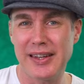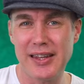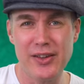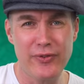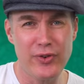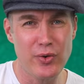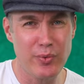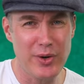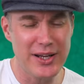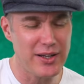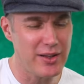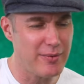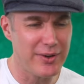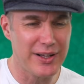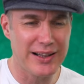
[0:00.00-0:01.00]
if you're
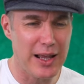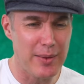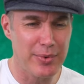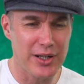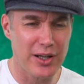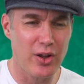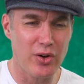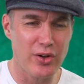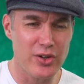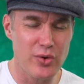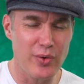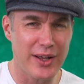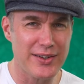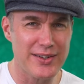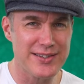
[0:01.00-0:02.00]
reading them and clapping along and
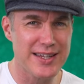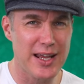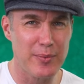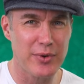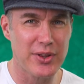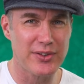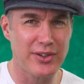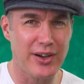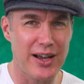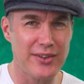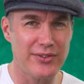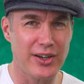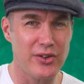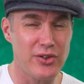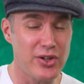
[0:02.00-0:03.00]
you understand where the
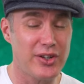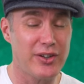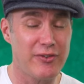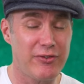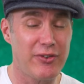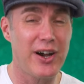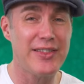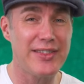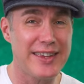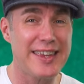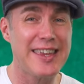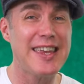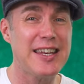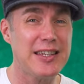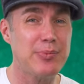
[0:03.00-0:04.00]
ties are and you can find the
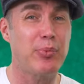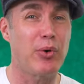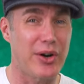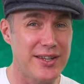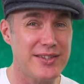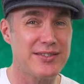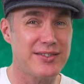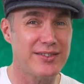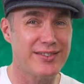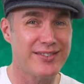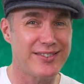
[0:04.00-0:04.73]
hit point,